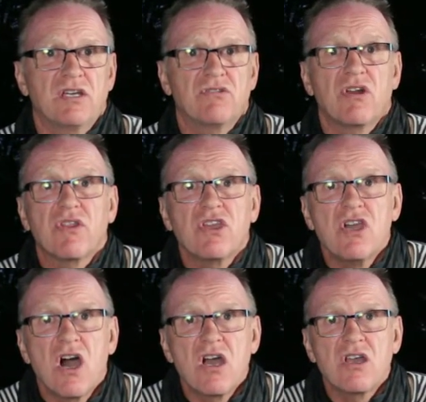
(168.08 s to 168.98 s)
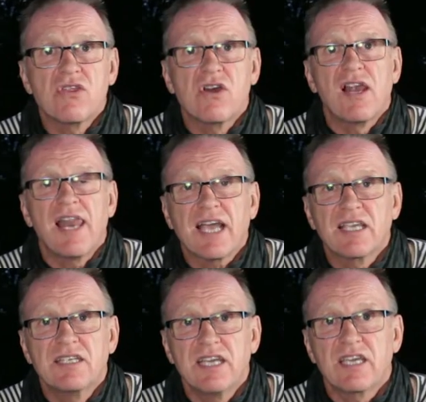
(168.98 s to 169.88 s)
rather young, they're
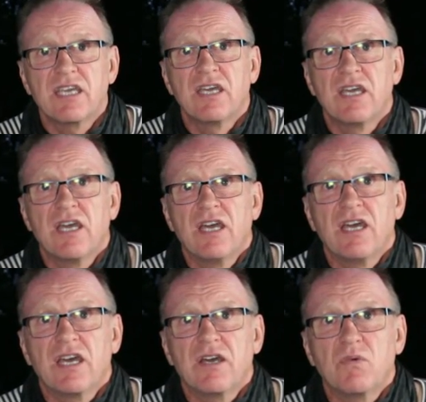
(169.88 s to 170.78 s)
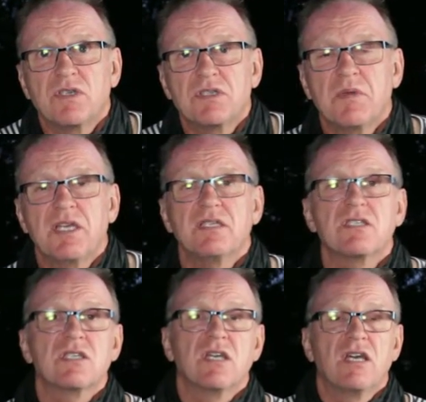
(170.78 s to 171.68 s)
lactic, which
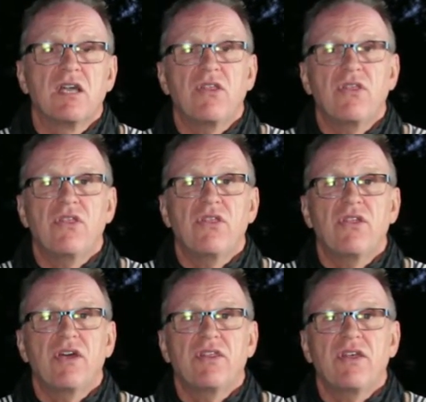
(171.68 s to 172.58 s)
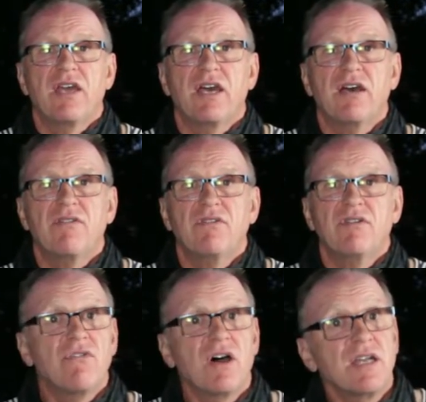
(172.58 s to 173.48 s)
means they have
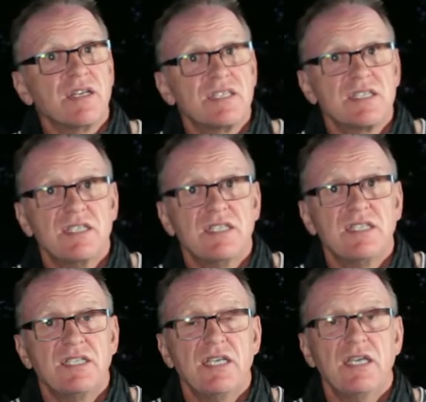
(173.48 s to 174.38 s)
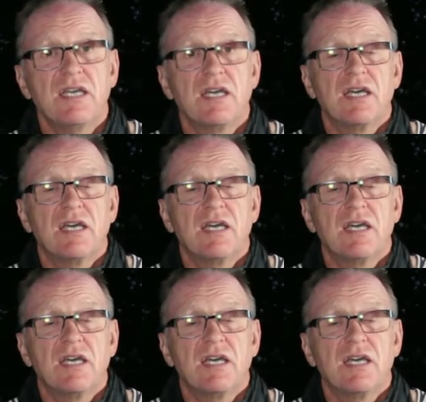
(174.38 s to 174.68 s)
fine acidity,